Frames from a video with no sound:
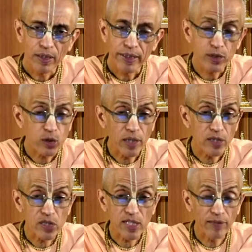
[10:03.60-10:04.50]
It is not
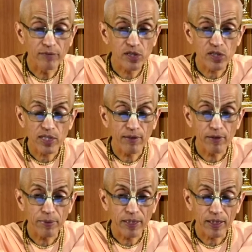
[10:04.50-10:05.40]
the sun which is
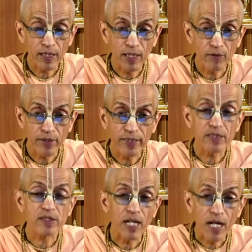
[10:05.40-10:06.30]
covered by the cloud, it
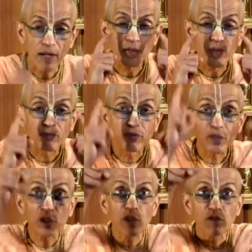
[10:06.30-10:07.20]
is our
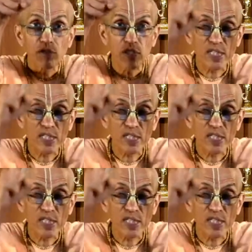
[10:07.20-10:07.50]
vision of the